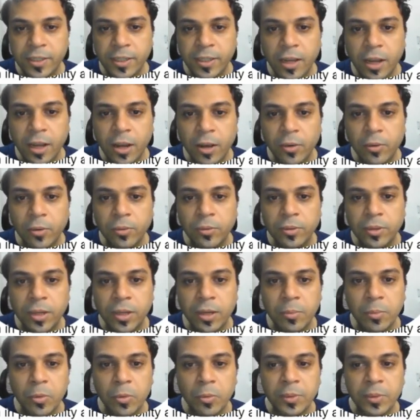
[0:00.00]
We'll see how
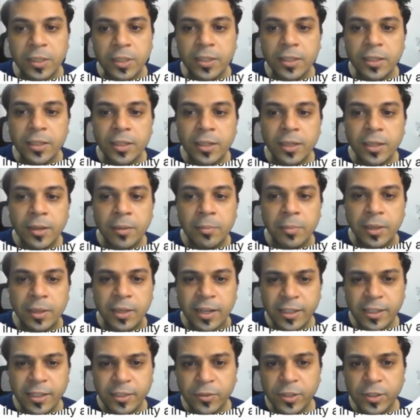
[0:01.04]
in a moment.
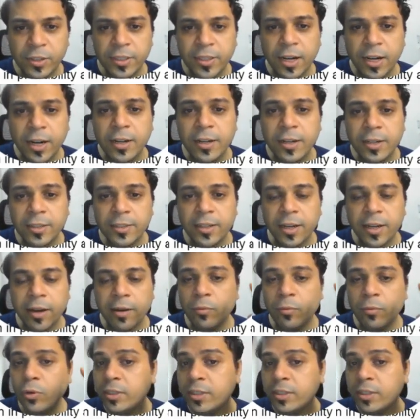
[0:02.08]
Let's first
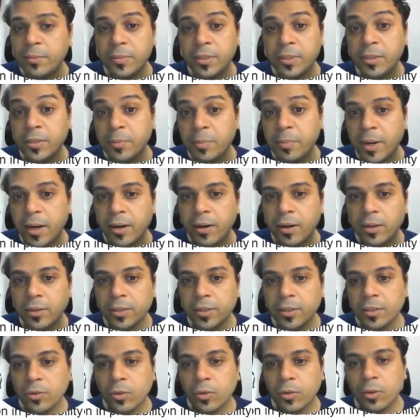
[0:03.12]
understand what Simpson's
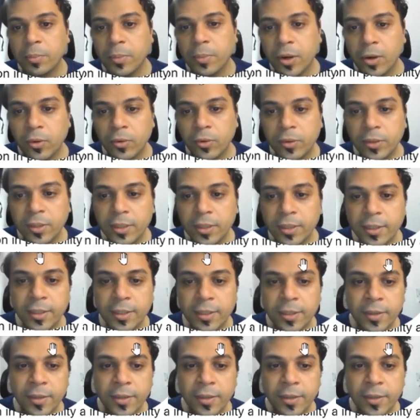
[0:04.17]
paradox is all about.